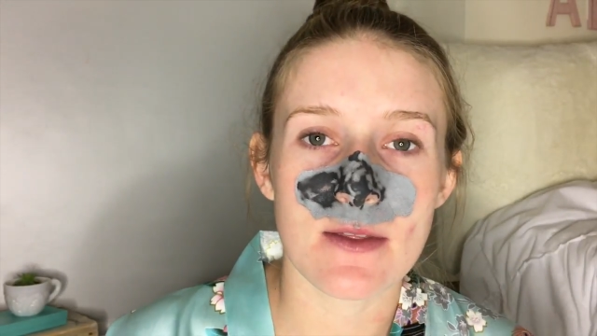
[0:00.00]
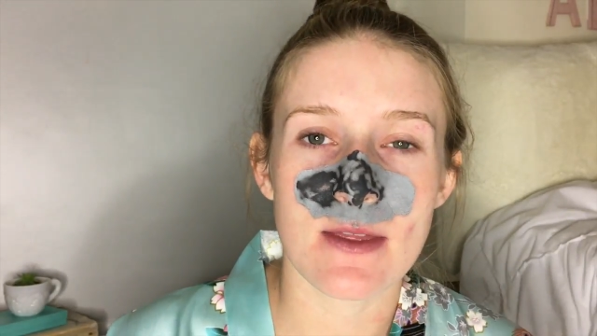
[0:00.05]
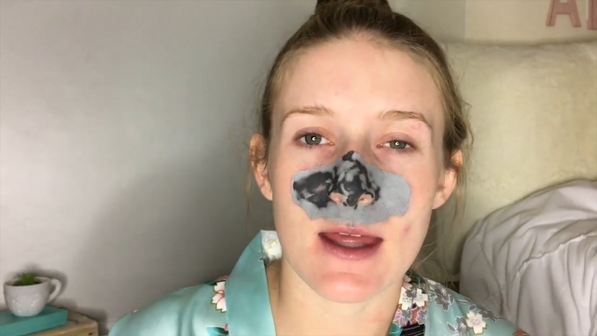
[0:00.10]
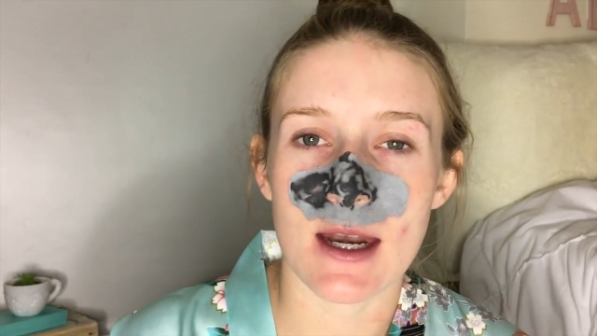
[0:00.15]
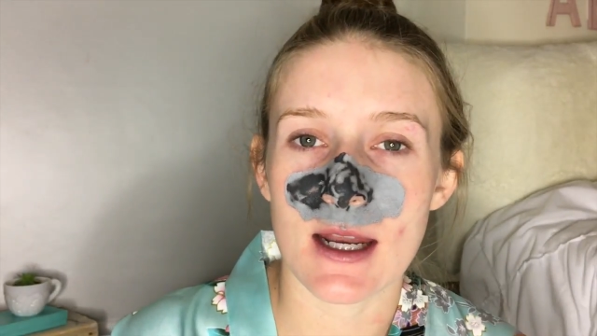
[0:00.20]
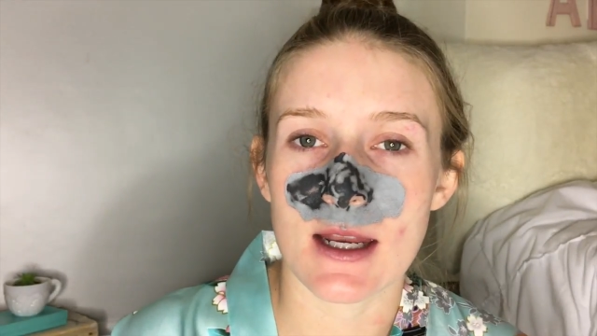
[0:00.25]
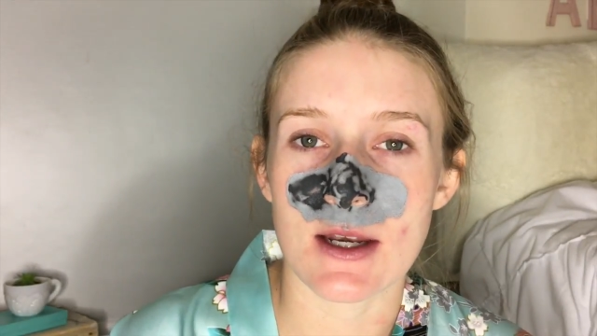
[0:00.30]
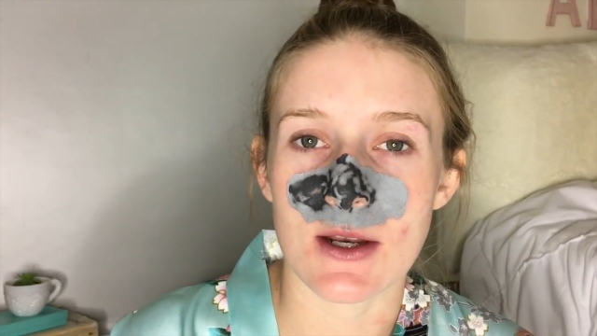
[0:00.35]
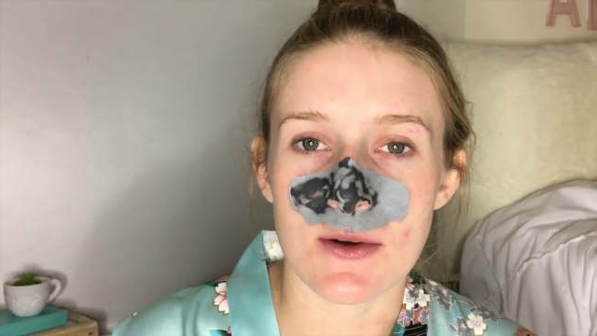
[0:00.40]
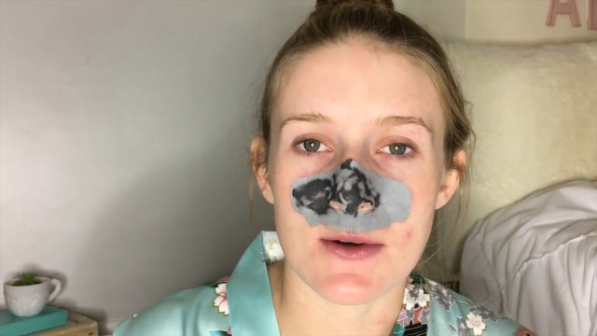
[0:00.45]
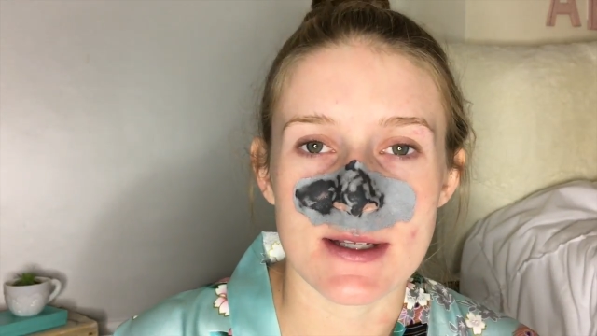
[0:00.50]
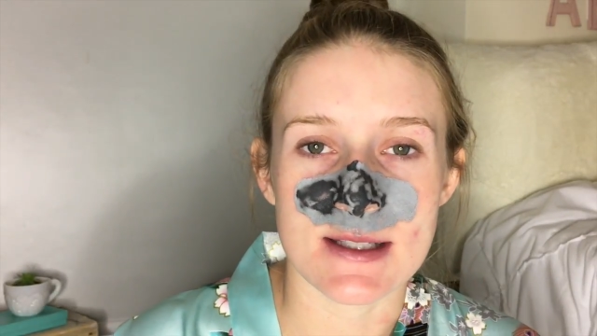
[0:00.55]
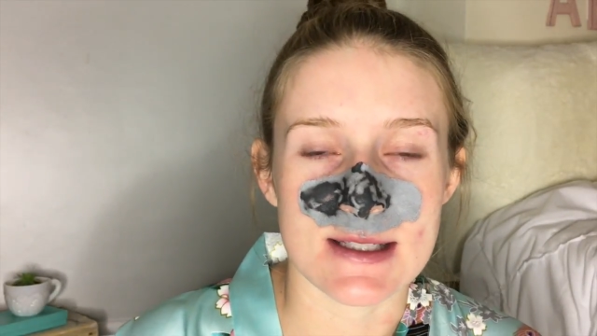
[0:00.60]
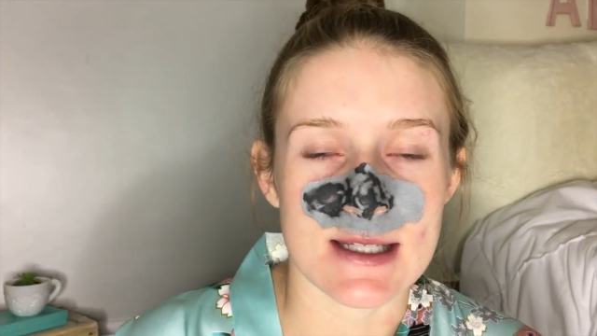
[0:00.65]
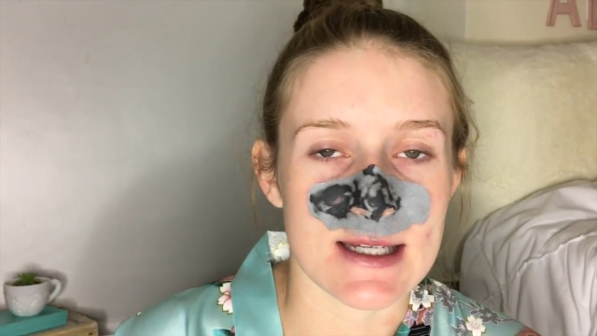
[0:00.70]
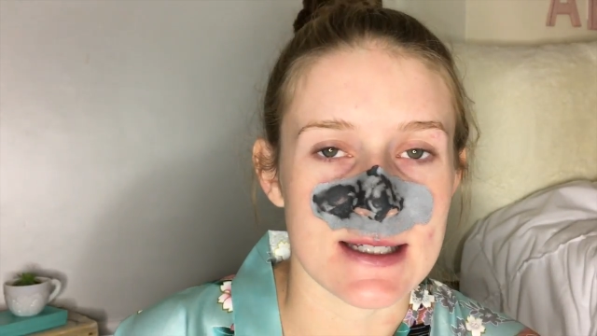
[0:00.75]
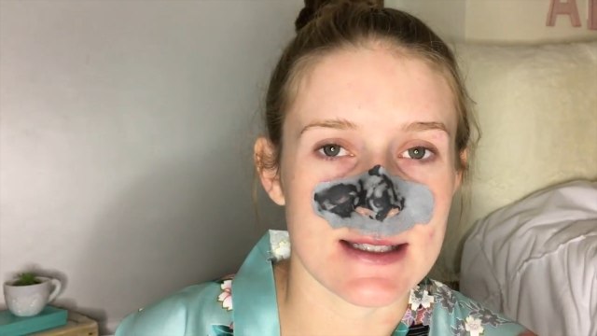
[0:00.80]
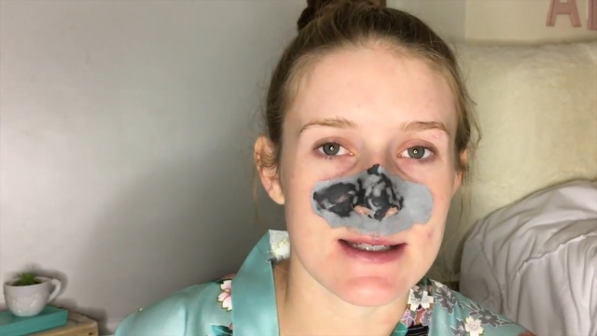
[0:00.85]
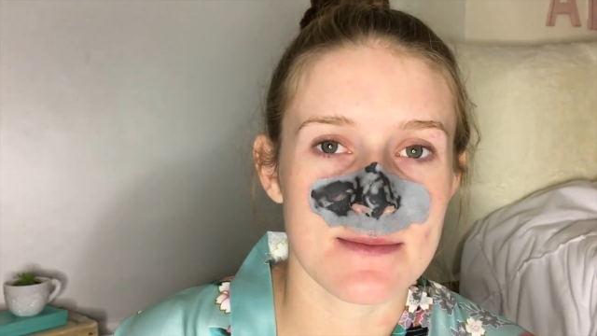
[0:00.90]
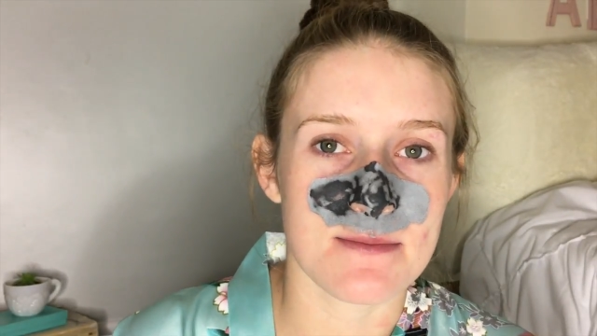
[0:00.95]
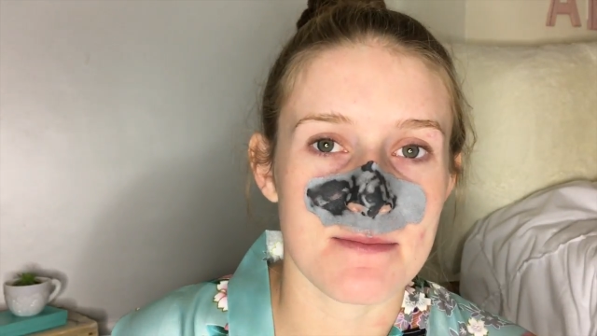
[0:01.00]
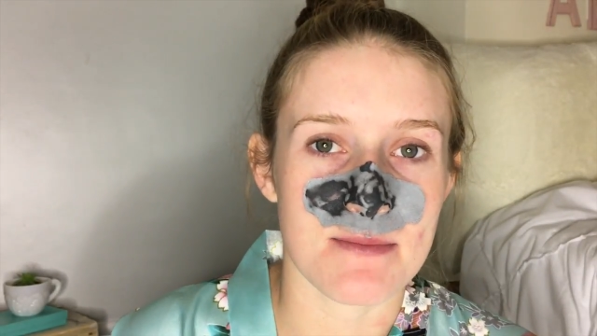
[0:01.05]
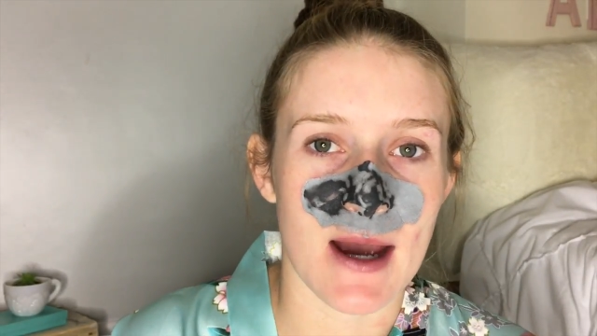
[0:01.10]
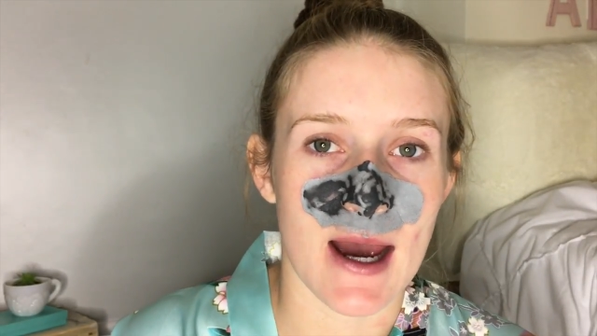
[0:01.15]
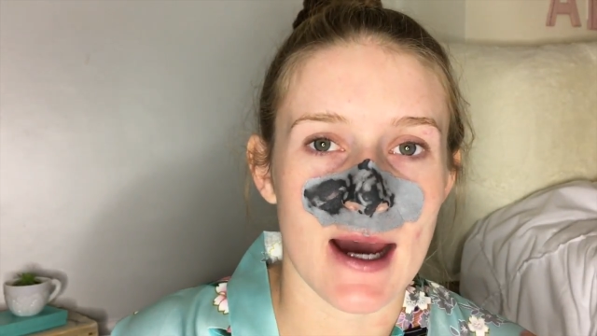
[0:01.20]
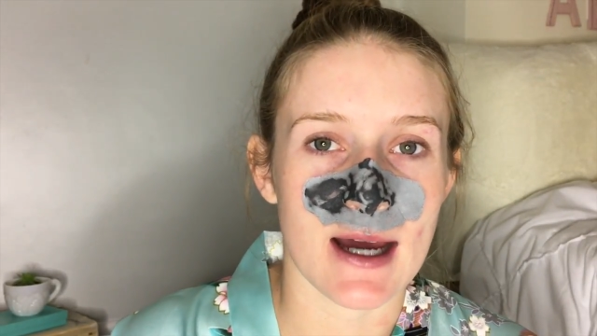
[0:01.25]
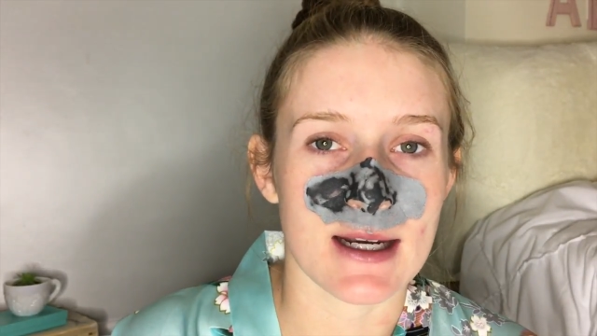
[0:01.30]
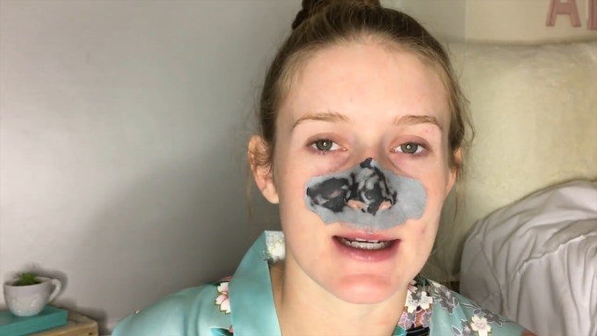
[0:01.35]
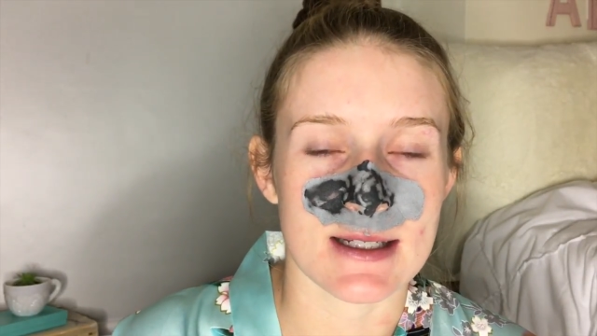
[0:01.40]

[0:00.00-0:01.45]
that I noticed isn't bad.